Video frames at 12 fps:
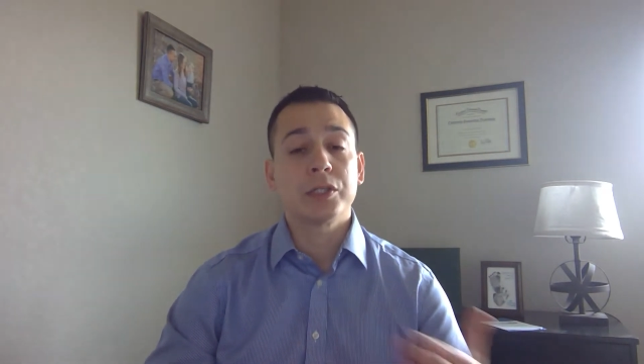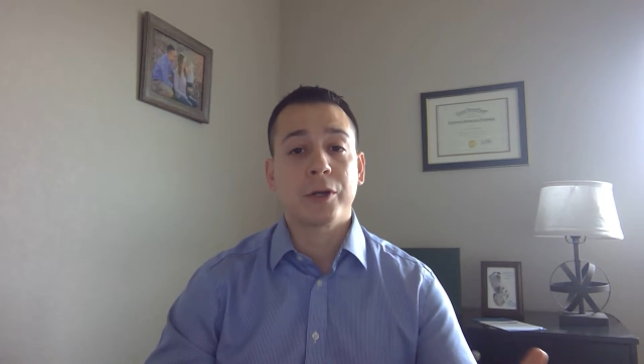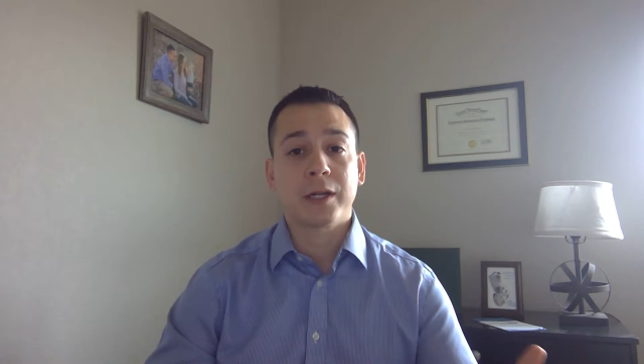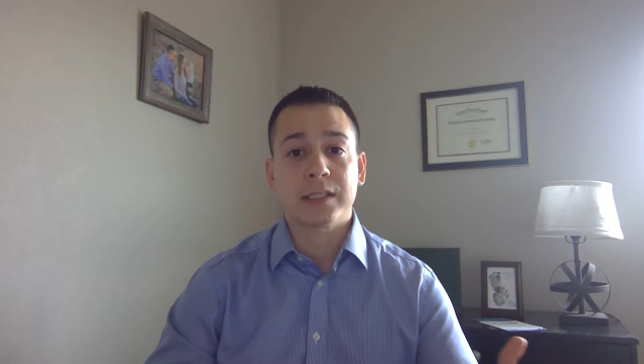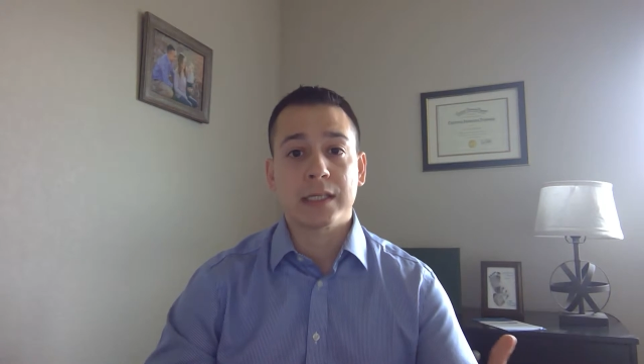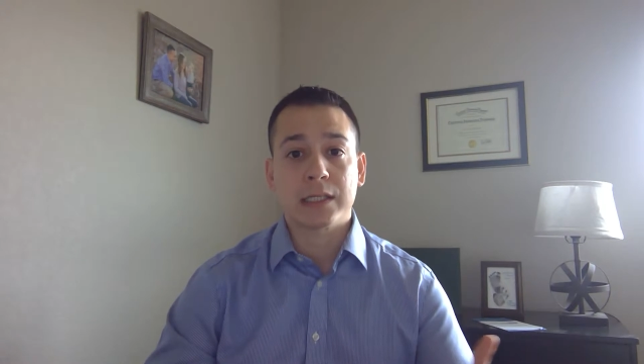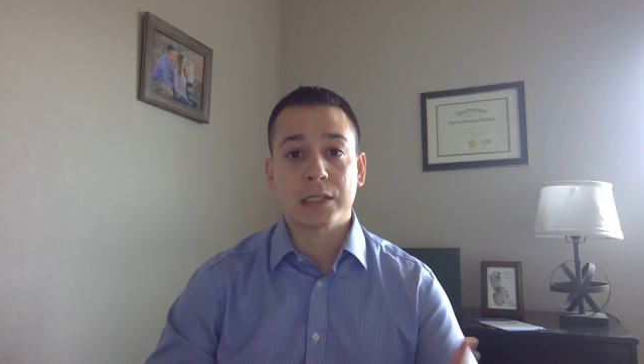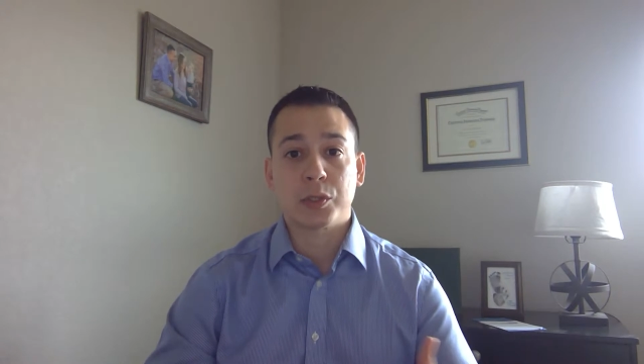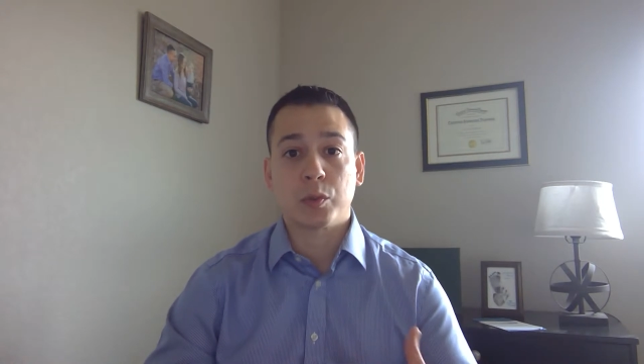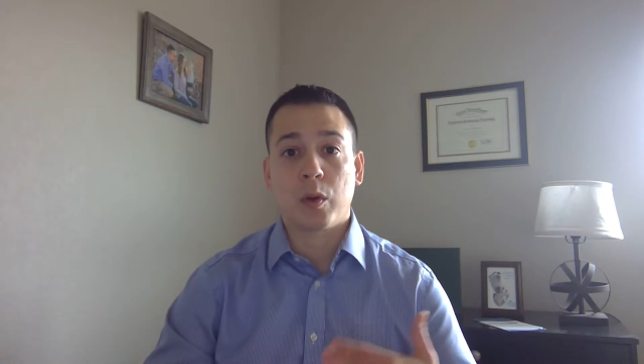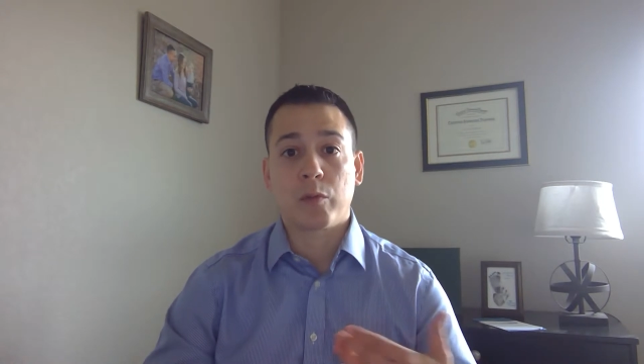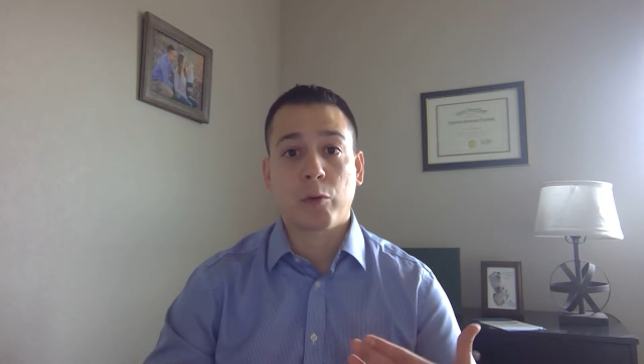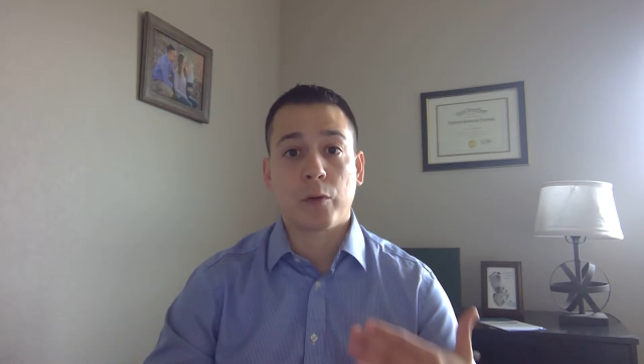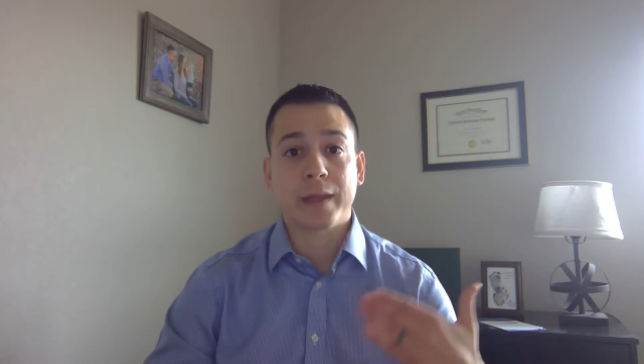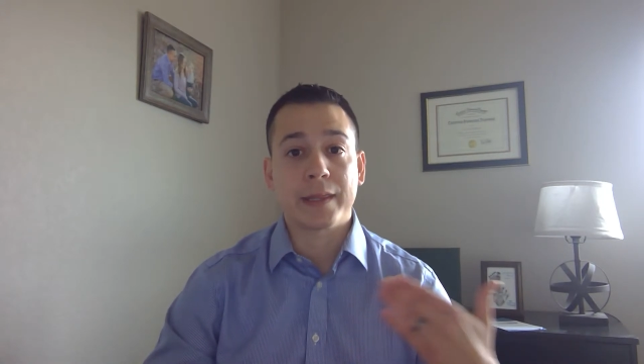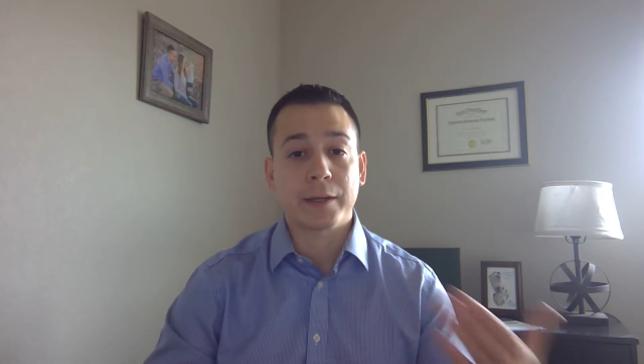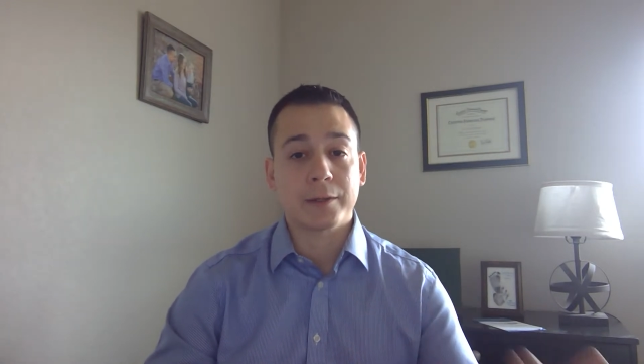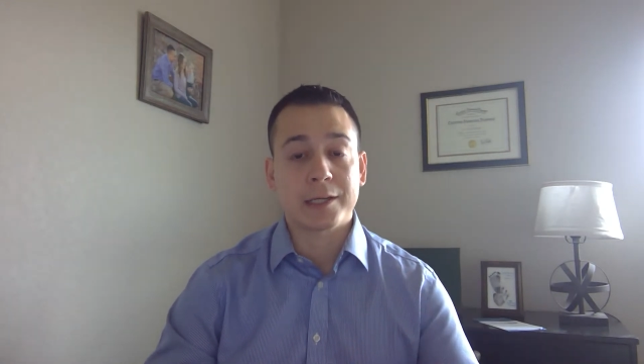transition to a role
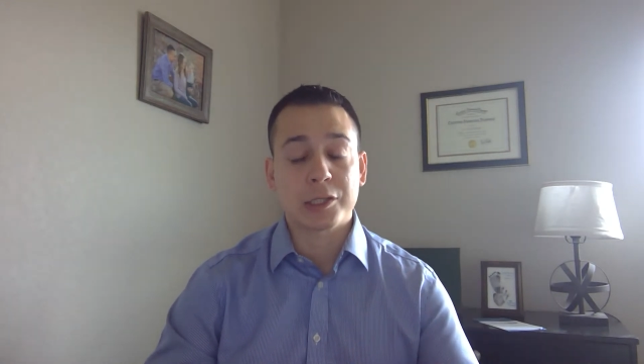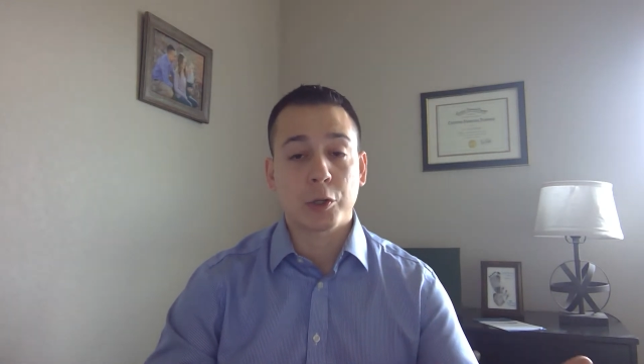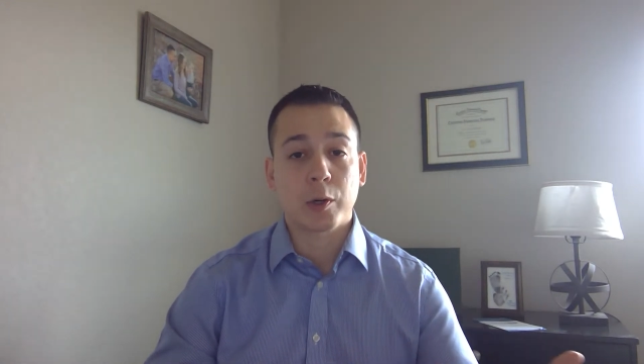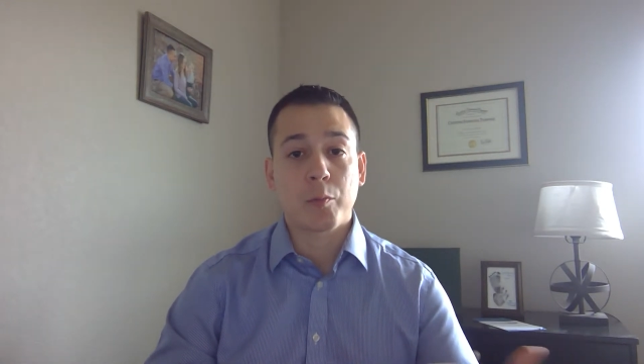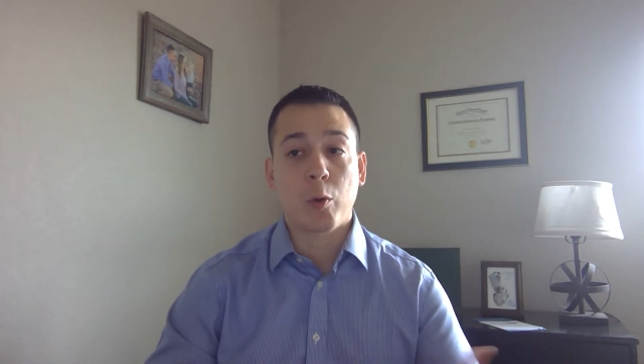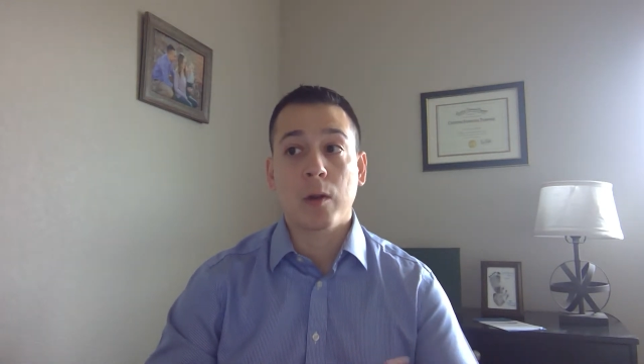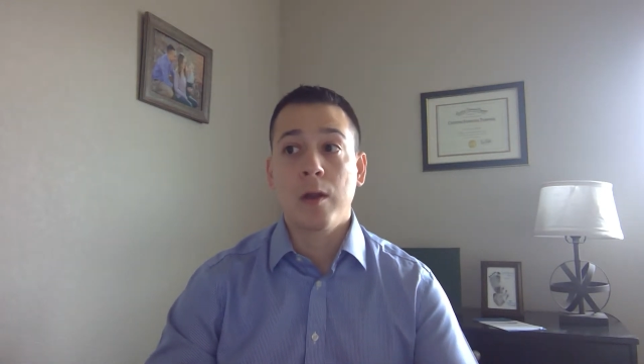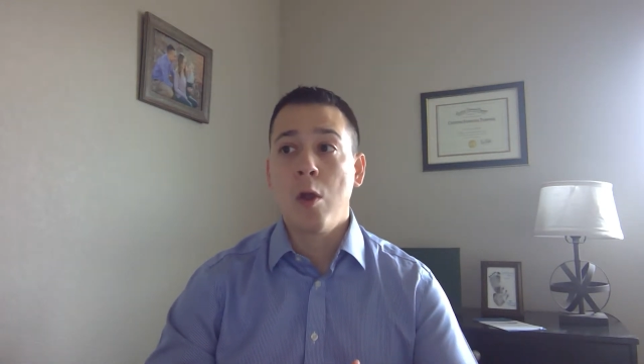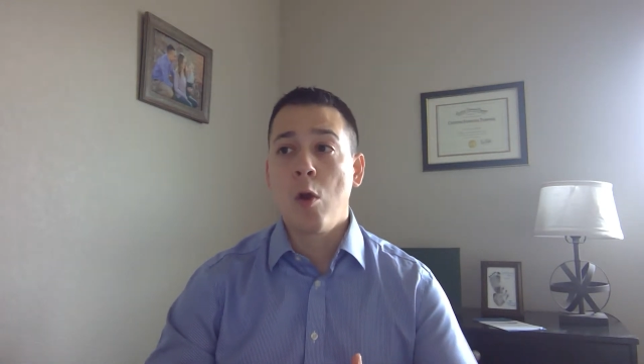that they'd enjoy more,